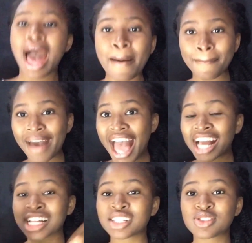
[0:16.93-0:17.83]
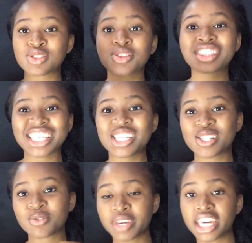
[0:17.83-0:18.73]
I'm back to
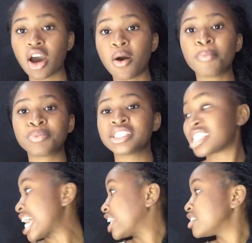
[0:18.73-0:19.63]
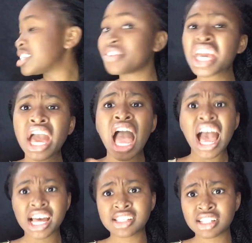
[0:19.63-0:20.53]
this week on Princess Anu TV,
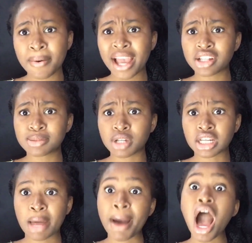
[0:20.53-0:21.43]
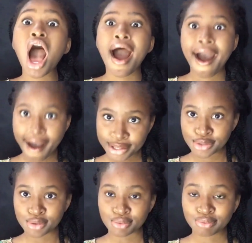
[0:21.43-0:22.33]
and today we're going to be talking about
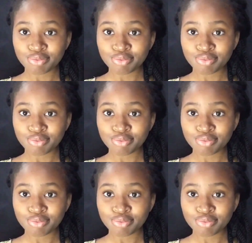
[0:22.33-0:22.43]
ASUU,